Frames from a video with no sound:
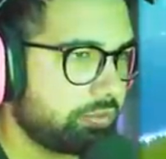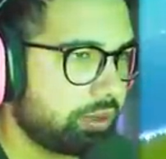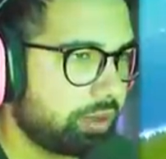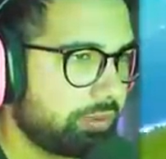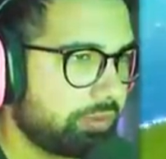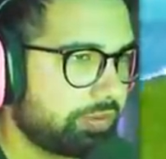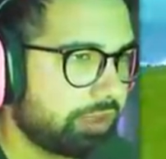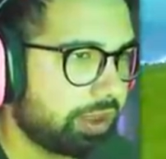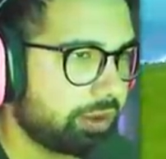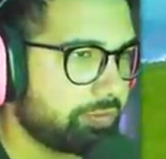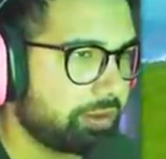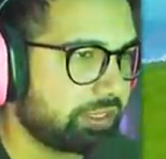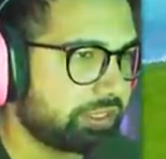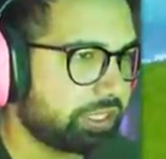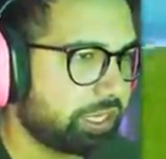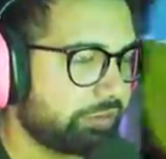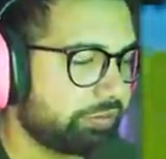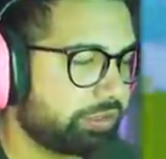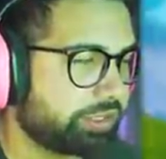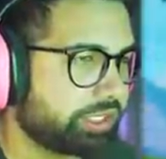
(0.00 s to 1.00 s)
Maybe take
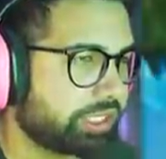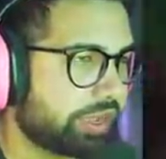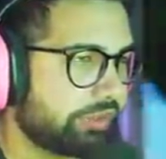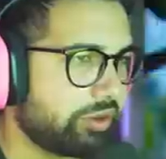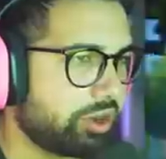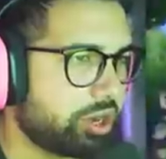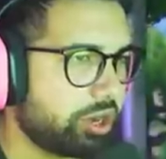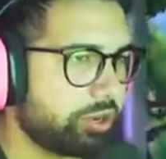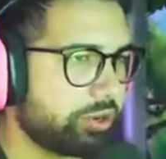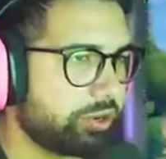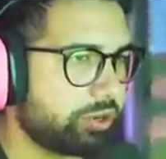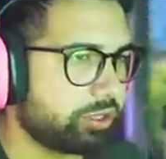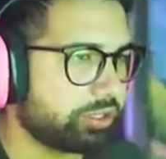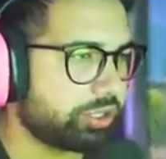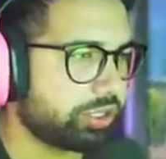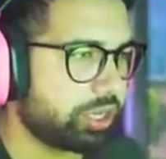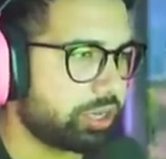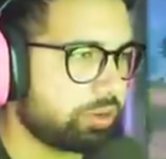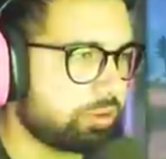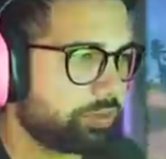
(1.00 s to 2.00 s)
myself to seven hundred or
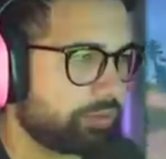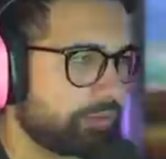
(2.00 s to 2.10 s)
so,